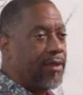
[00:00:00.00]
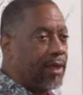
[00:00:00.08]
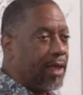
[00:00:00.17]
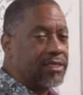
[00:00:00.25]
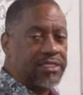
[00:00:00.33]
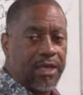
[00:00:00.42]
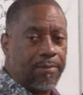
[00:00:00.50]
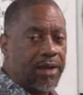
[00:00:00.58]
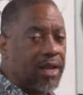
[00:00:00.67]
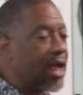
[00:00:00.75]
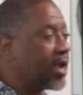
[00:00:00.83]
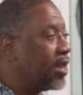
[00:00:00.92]
it's 7
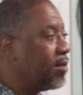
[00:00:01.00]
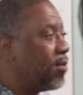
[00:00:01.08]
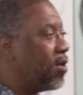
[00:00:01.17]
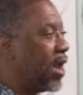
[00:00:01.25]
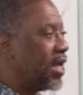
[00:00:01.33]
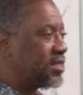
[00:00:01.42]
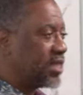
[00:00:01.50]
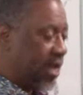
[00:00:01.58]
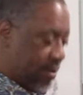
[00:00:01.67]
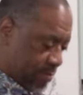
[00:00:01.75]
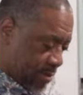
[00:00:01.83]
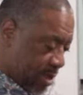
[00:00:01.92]
o'clock in the morning. I said,
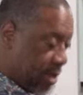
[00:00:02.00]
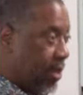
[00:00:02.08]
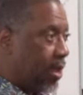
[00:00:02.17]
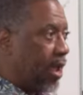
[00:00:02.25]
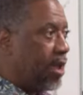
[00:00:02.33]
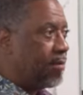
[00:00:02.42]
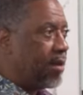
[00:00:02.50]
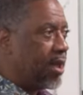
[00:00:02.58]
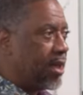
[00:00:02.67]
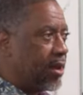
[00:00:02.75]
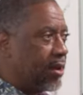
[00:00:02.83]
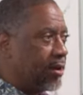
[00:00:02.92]
hey,
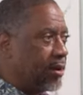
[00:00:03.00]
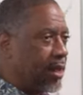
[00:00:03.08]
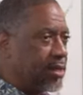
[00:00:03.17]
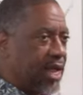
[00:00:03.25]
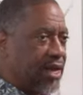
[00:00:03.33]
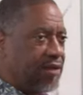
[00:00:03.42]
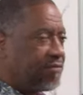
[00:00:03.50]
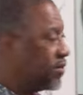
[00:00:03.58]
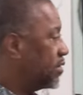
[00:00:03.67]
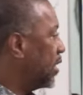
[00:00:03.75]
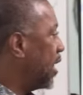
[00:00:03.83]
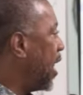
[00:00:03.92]
man. I was like, this was
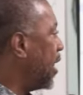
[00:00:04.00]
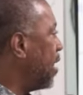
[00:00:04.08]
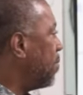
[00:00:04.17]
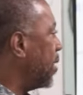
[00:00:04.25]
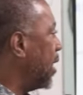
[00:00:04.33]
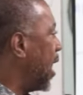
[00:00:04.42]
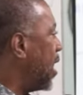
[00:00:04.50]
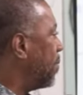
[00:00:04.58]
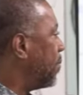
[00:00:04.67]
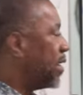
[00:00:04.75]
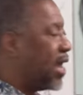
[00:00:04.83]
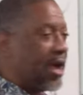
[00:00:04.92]
late. They were later
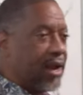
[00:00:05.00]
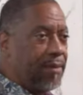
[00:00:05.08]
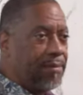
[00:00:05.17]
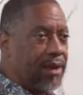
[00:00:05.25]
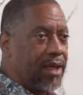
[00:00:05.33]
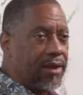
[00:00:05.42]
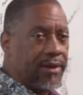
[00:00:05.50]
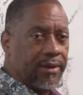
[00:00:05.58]
Palau. They belong.